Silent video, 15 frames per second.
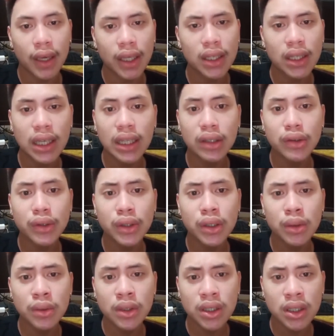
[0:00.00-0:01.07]
It
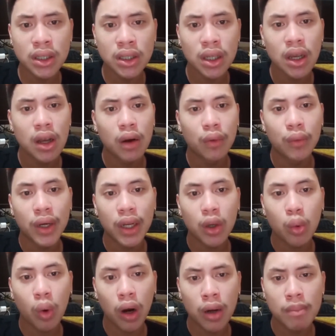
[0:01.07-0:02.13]
introduces
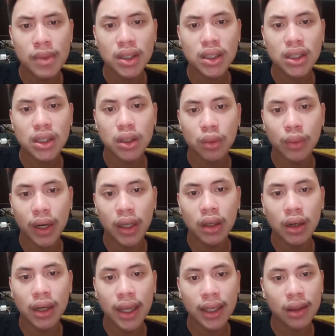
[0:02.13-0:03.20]
requirements to
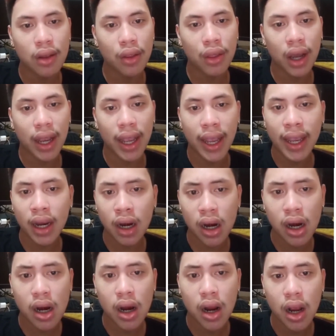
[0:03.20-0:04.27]
regulate the air
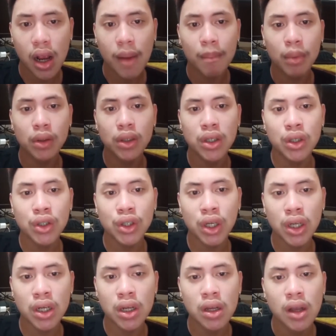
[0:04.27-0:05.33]

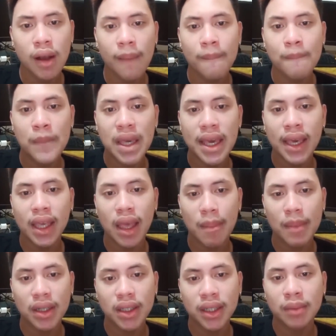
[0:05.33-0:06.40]
pollution being
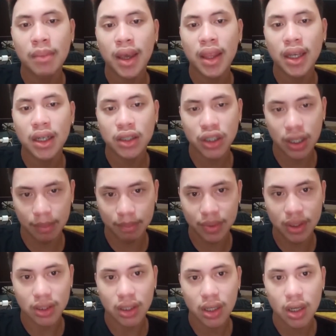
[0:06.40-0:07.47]
emitted by the
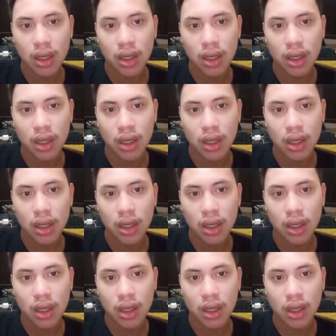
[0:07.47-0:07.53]
ships,